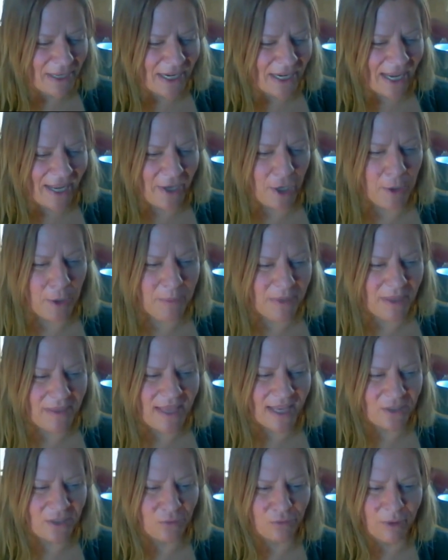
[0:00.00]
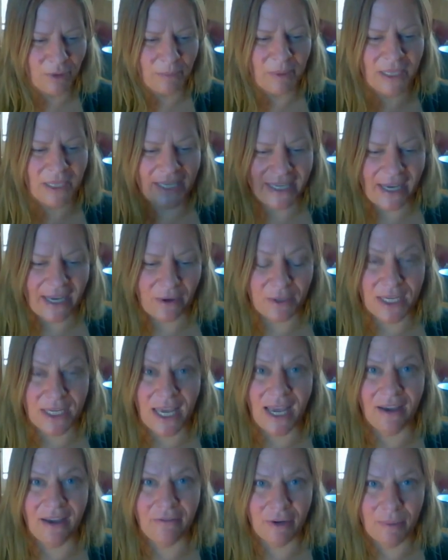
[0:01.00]
But I hope that that's rippling out
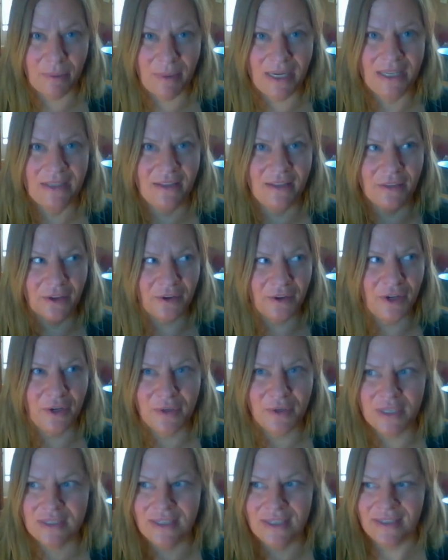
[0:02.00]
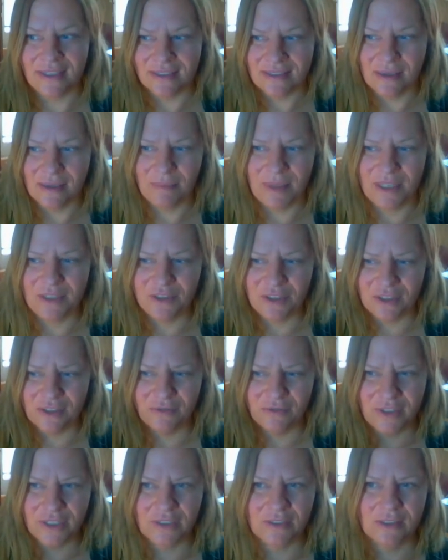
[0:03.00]
to everybody, that they're noticing that something
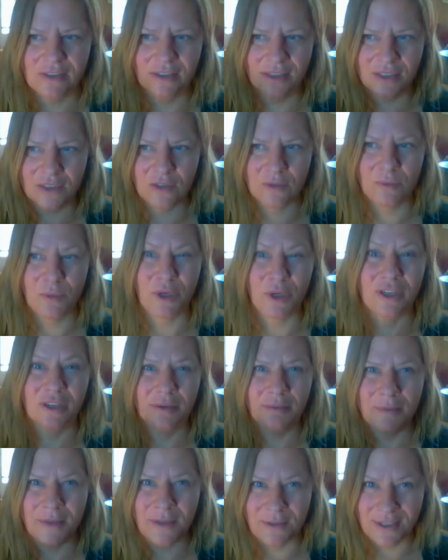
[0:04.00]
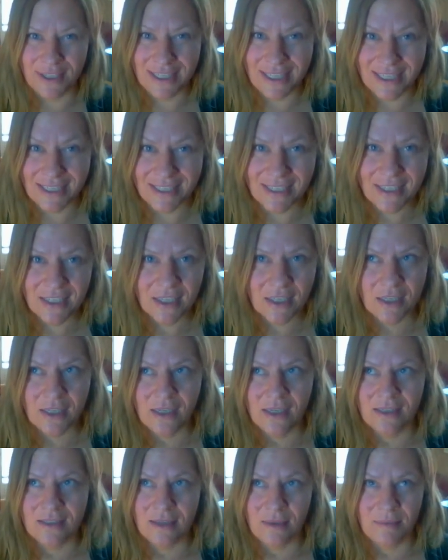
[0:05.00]
just feels a little more community,
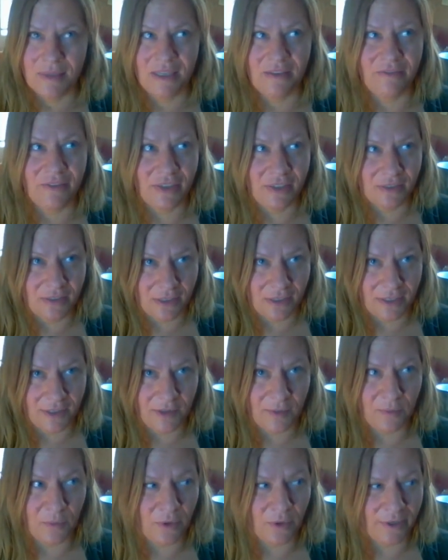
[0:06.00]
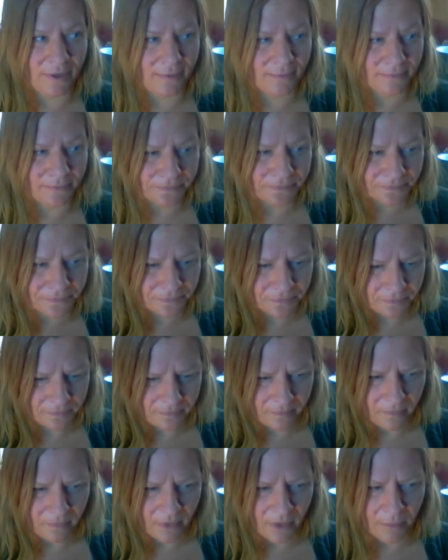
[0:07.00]
something feels a little more
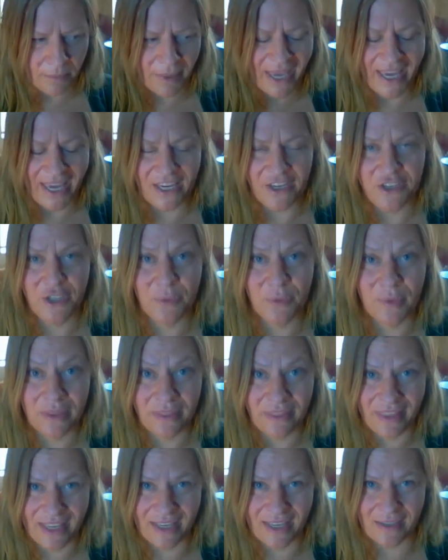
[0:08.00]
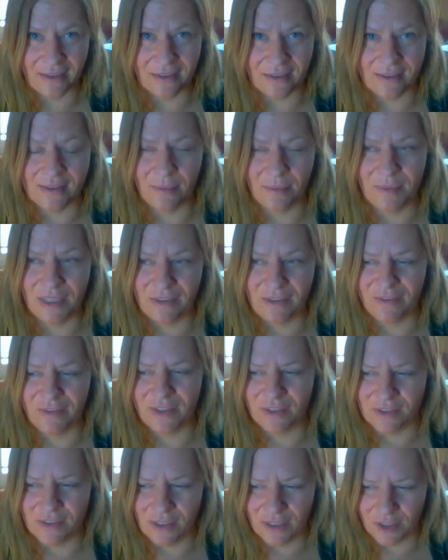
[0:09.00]
patient with things, something
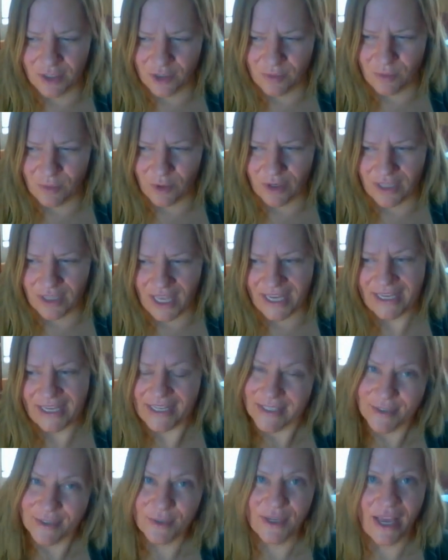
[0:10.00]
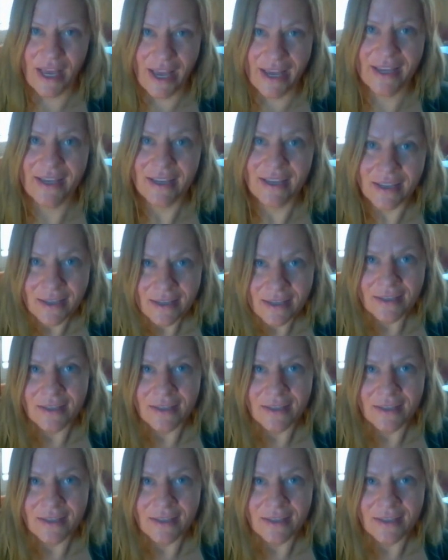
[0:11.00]
feels a little more like, it's okay,